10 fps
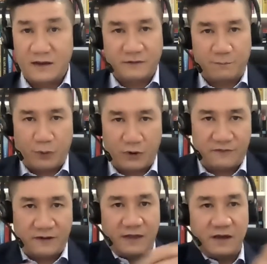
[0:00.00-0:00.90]
It's a
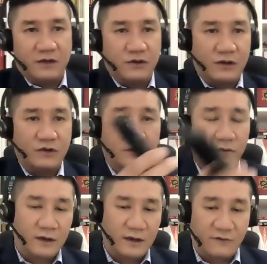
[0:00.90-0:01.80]
perfect thing that you can
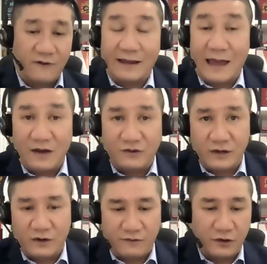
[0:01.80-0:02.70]
use. In fact,
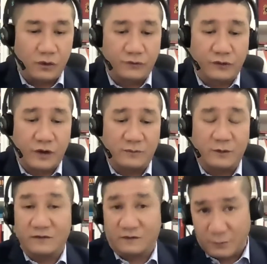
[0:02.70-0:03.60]
Angie in her video also talks
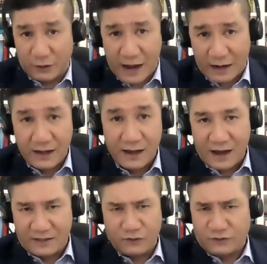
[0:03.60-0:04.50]
about this similar hack.
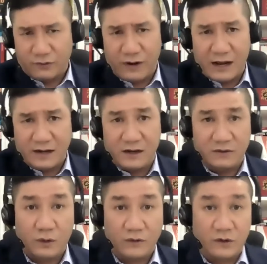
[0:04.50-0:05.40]
I think it was a great idea
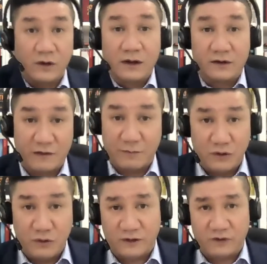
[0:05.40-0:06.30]
as well too, because I've
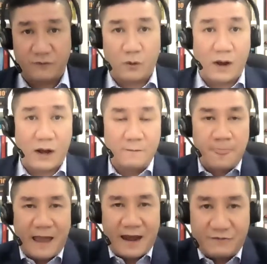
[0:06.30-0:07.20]
been using it for a while.
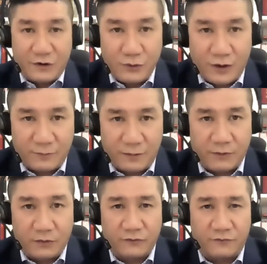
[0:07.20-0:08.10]
I never knew other
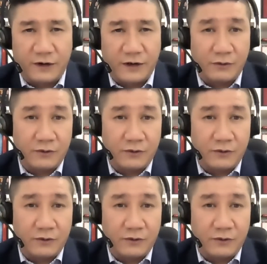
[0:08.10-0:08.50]
people also figured out